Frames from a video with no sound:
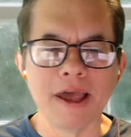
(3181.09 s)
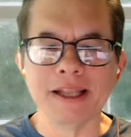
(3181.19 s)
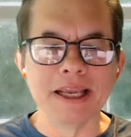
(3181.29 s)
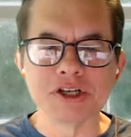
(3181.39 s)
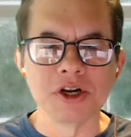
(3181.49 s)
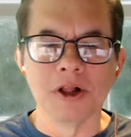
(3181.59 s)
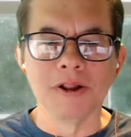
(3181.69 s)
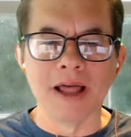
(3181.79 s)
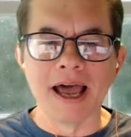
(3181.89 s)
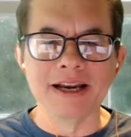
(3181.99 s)

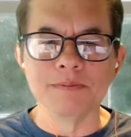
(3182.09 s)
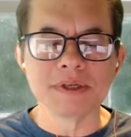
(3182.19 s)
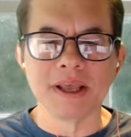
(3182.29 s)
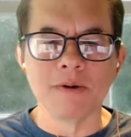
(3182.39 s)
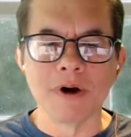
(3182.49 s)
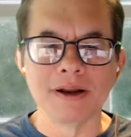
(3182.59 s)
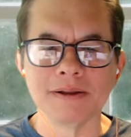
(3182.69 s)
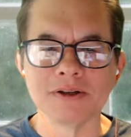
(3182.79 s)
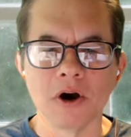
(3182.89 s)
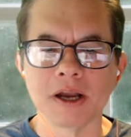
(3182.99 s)
additional items they want
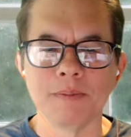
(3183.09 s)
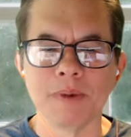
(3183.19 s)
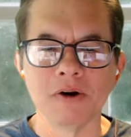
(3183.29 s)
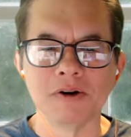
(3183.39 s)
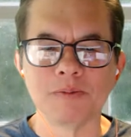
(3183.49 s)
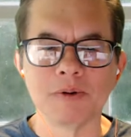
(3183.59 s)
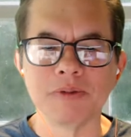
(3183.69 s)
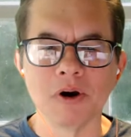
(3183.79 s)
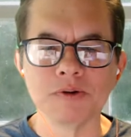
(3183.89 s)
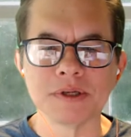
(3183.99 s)
to talk about or
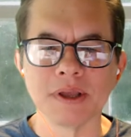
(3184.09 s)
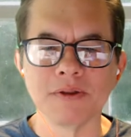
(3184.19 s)
propose,